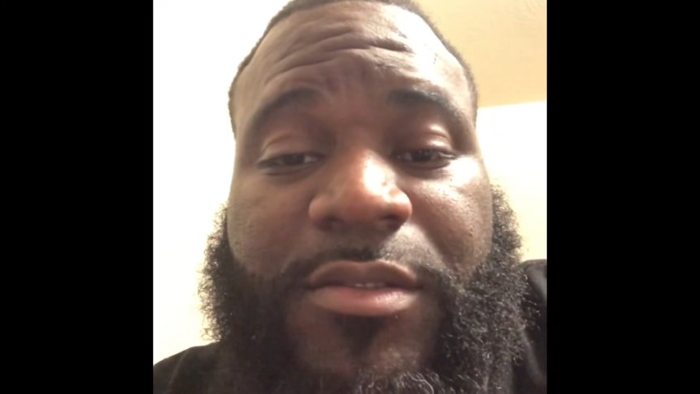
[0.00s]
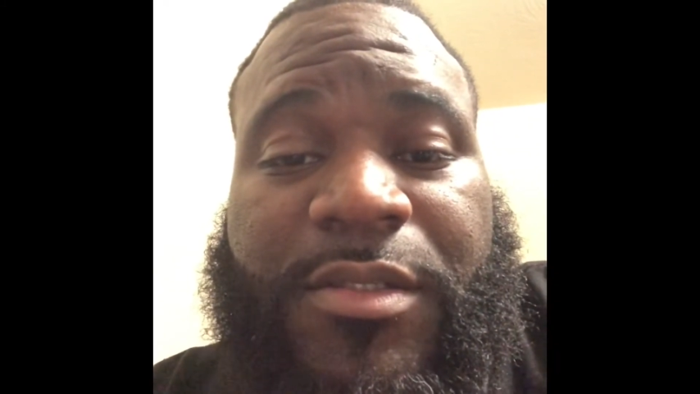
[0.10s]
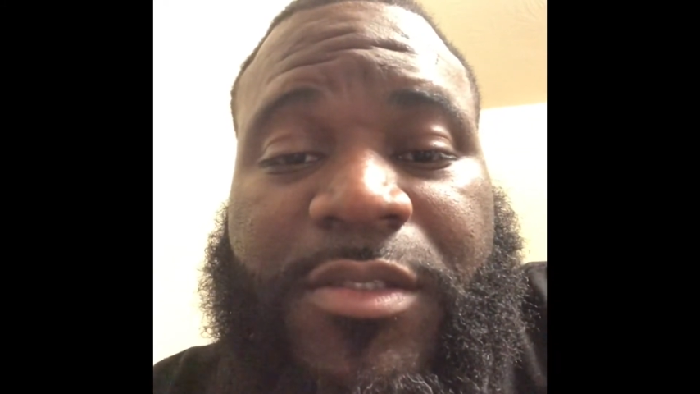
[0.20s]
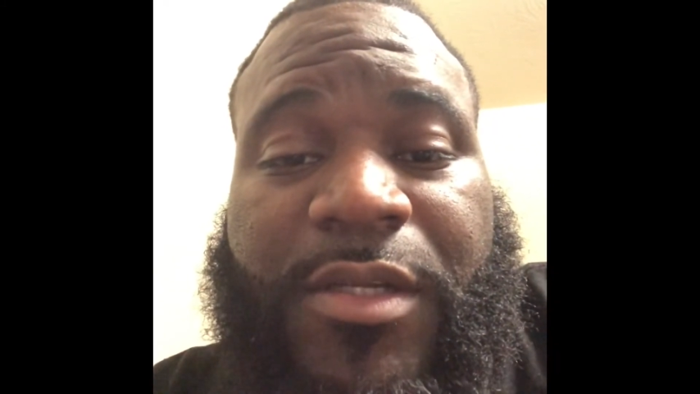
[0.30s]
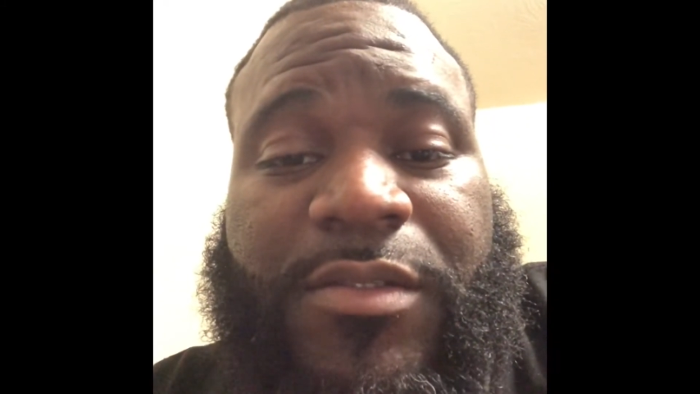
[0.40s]

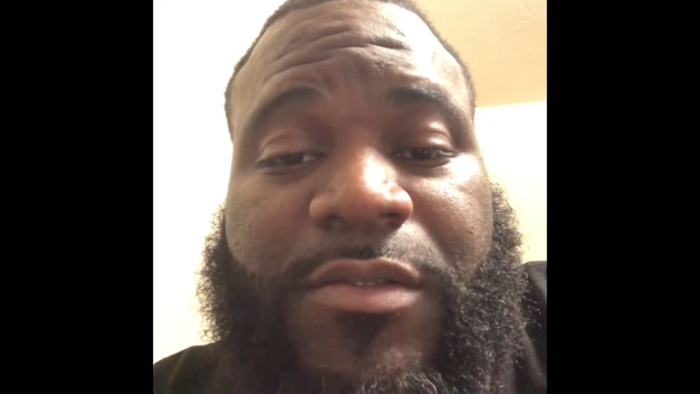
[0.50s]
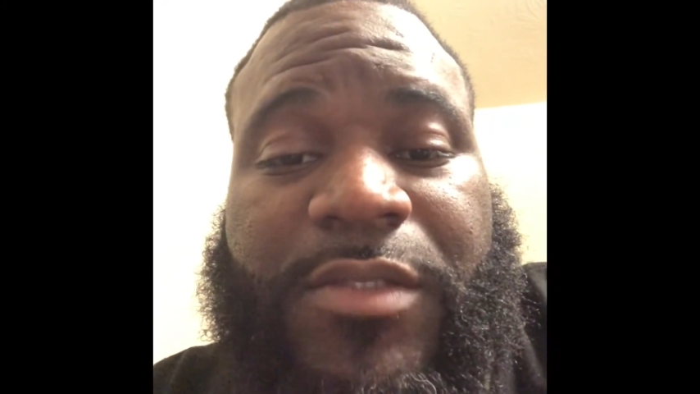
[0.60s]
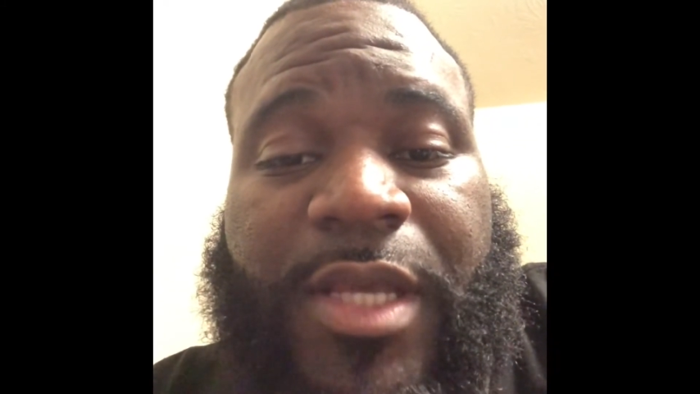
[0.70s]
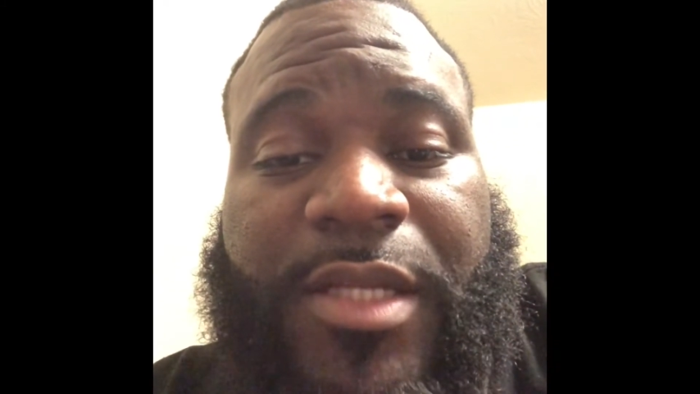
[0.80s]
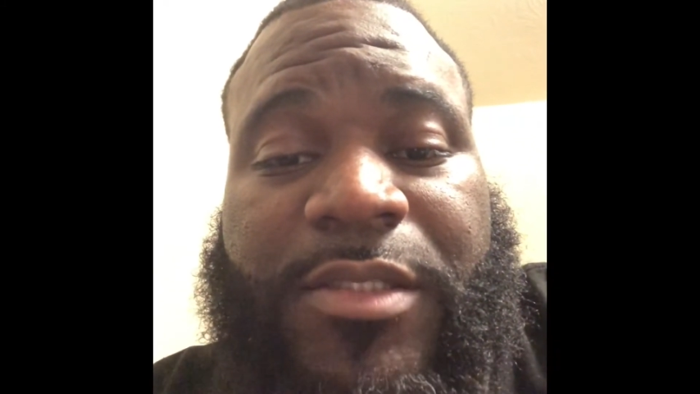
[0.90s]
He's also
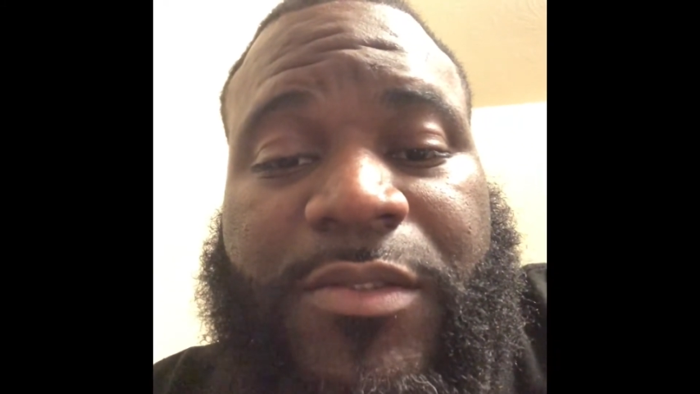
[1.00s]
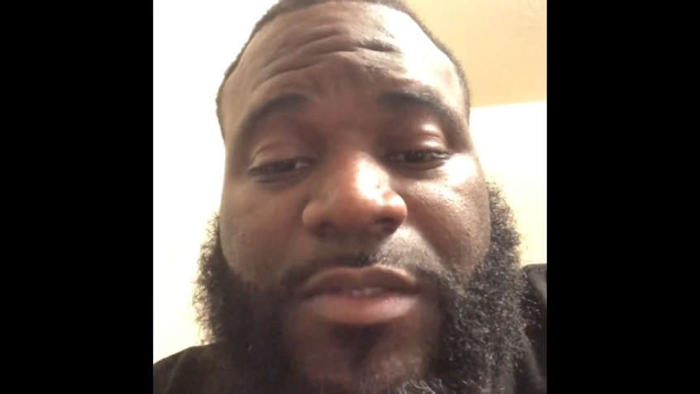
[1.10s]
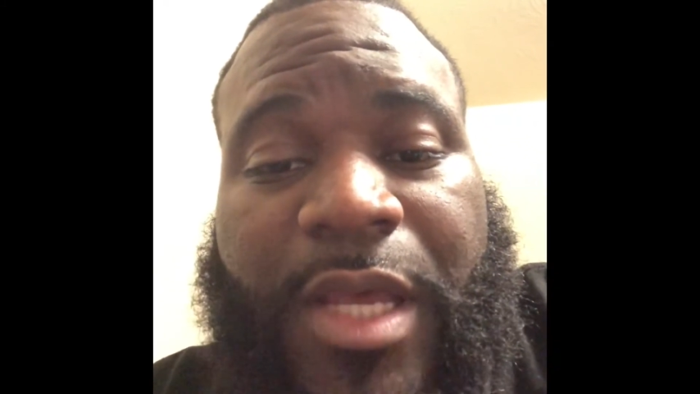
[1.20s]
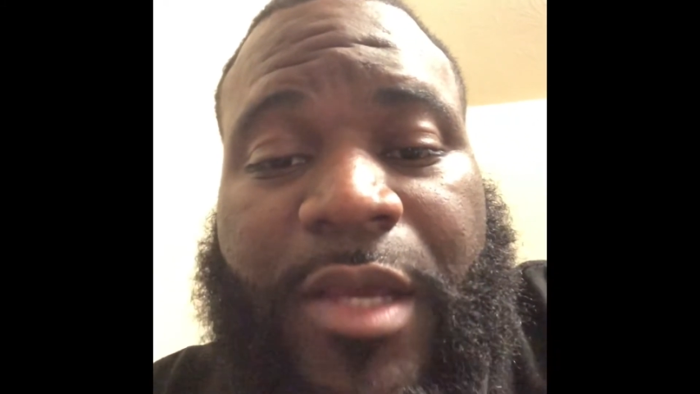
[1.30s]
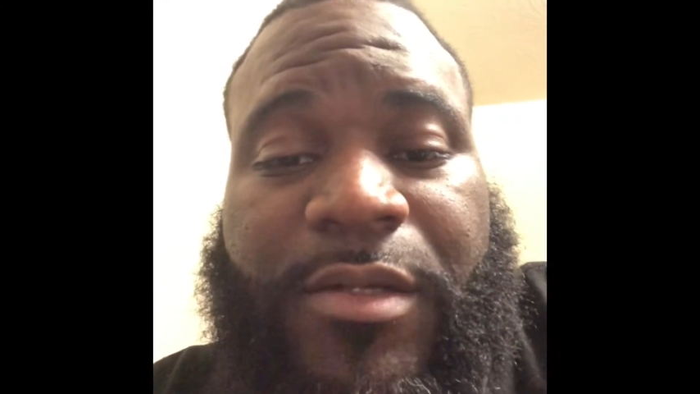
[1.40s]
signed the
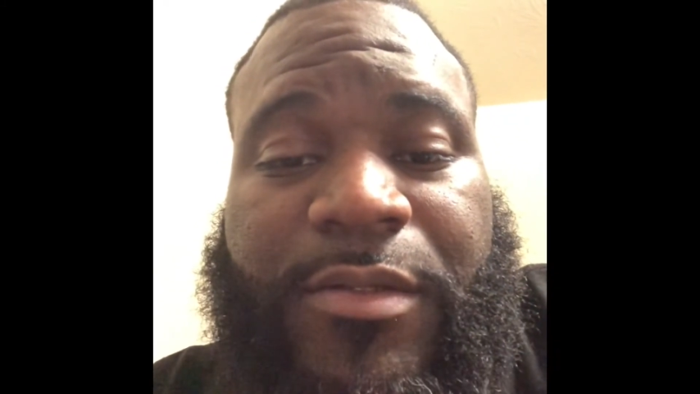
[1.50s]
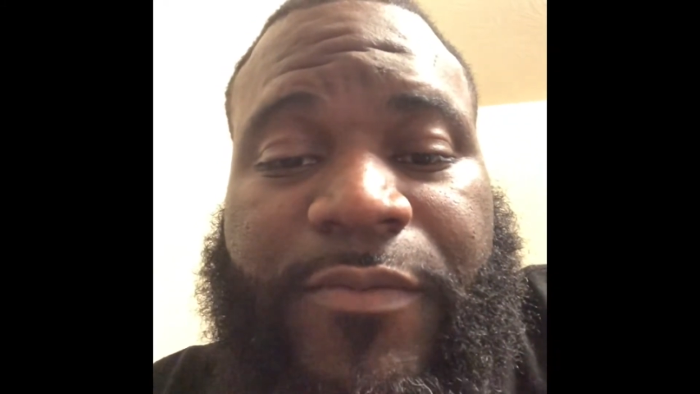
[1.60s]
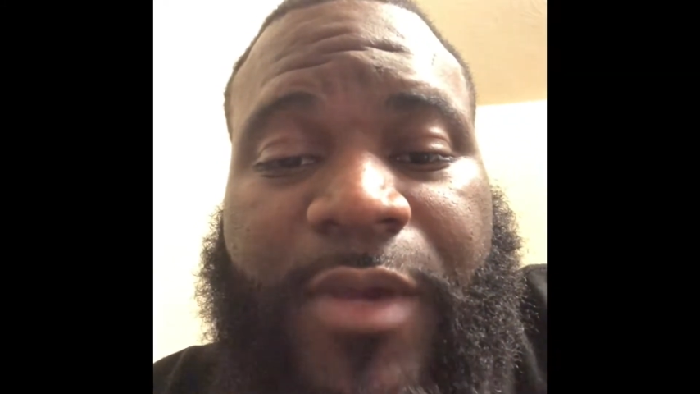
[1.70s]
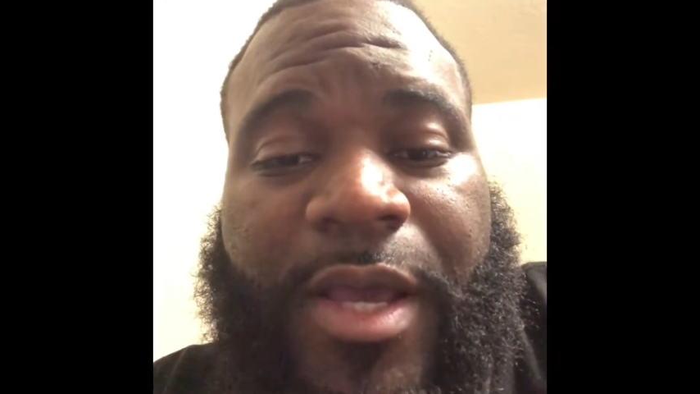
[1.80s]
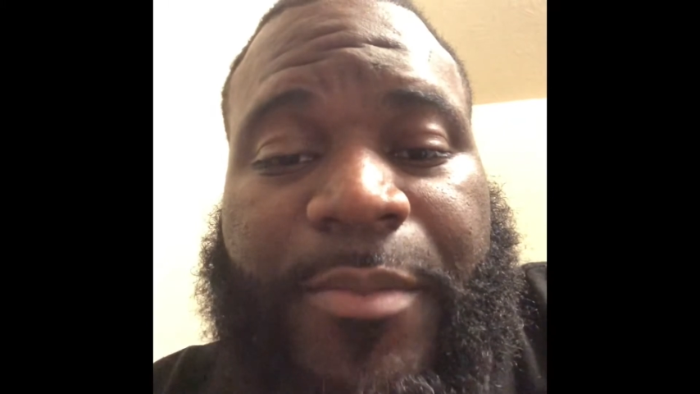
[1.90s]
USADA
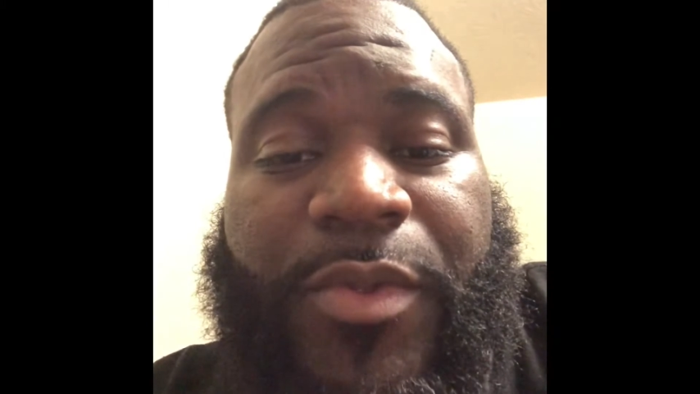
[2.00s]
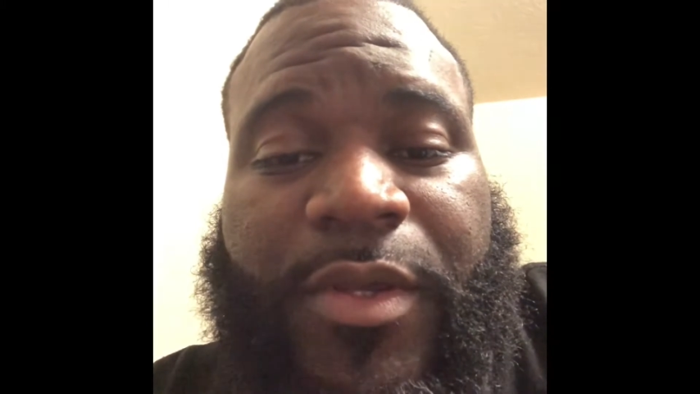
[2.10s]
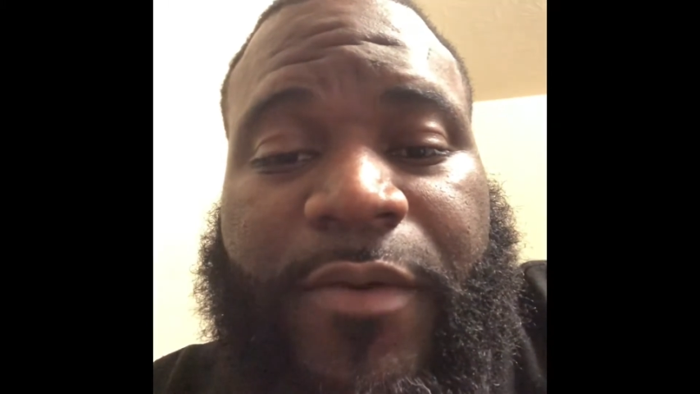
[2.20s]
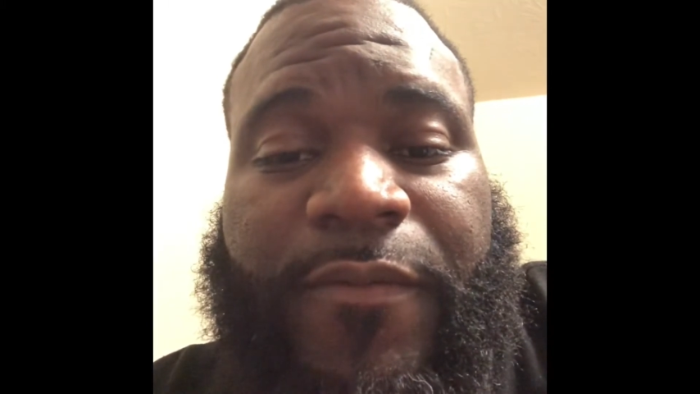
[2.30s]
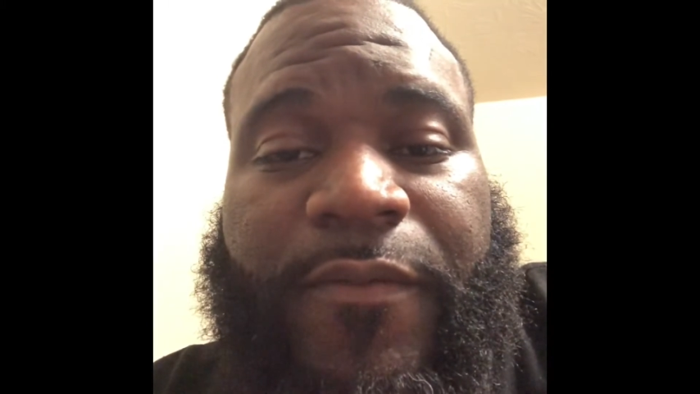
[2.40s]
for
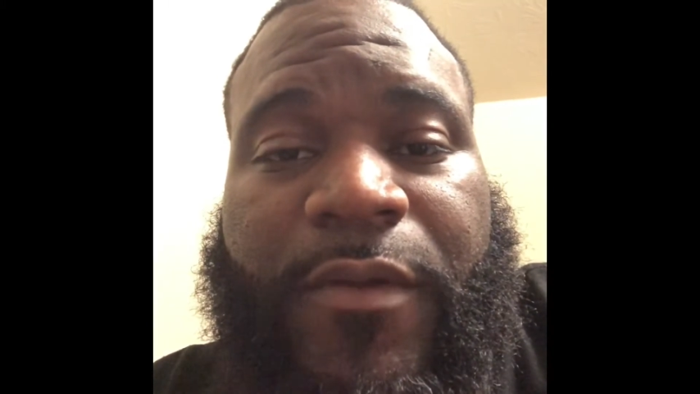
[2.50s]
IBF.